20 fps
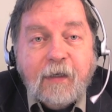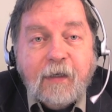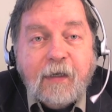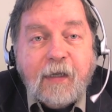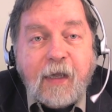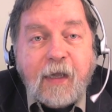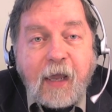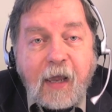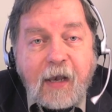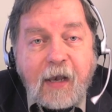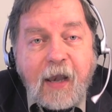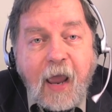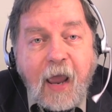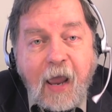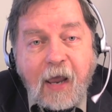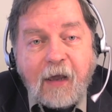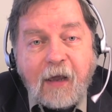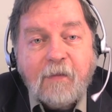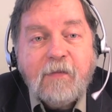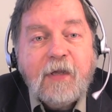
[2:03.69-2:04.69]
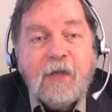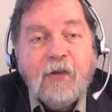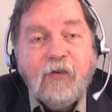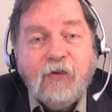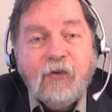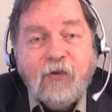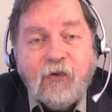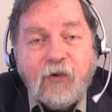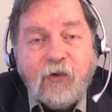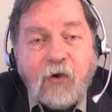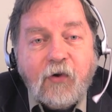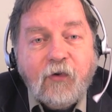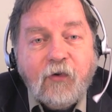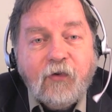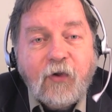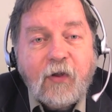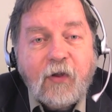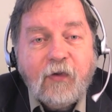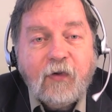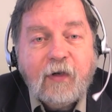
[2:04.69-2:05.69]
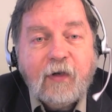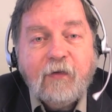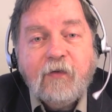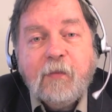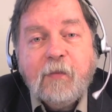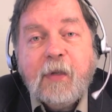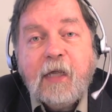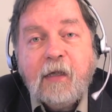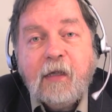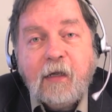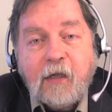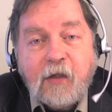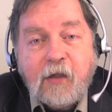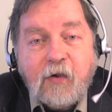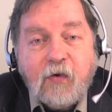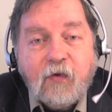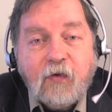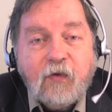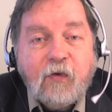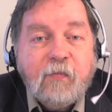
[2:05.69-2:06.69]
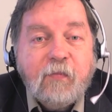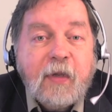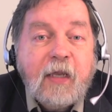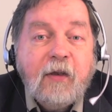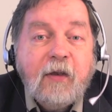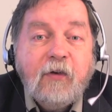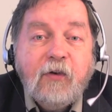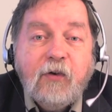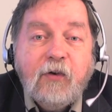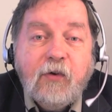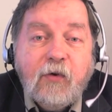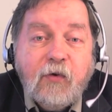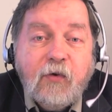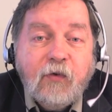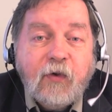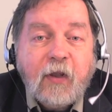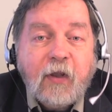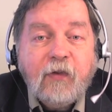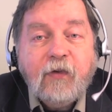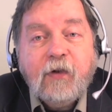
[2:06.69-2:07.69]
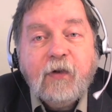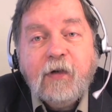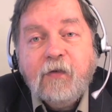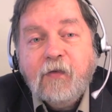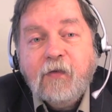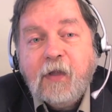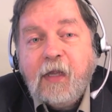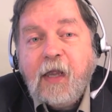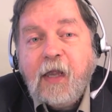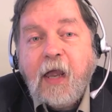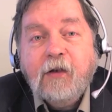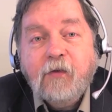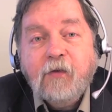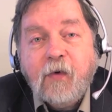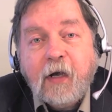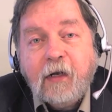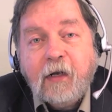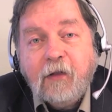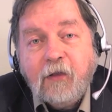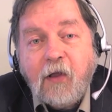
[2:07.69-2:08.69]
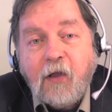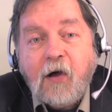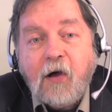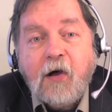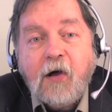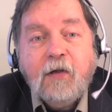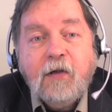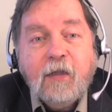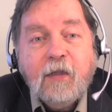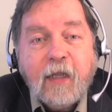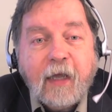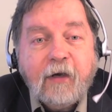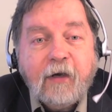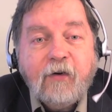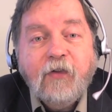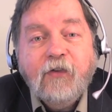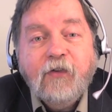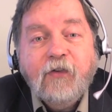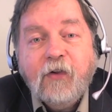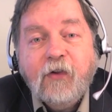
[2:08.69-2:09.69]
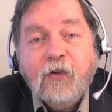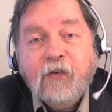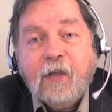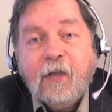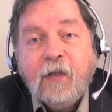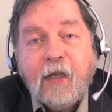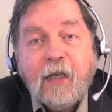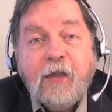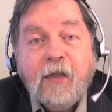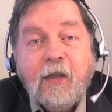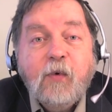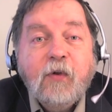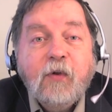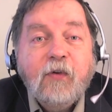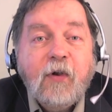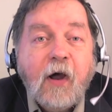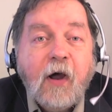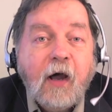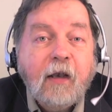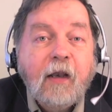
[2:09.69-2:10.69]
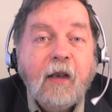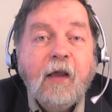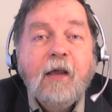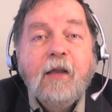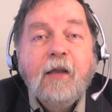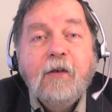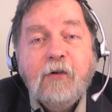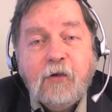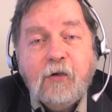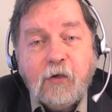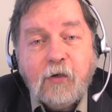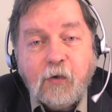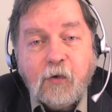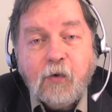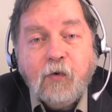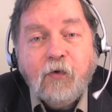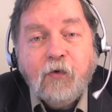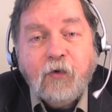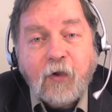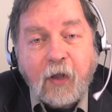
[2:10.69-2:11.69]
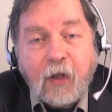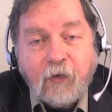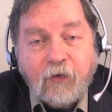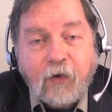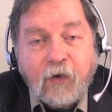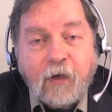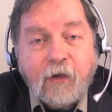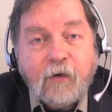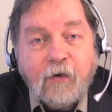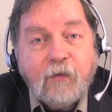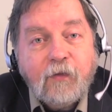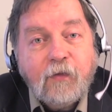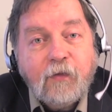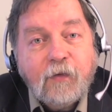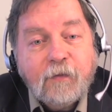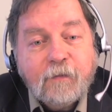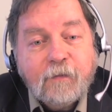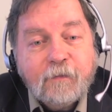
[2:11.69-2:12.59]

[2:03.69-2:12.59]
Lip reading: Ken Ham is so sensitive to being accused of being too sensitive that he had to write a long letter insisting that he was not too sensitive.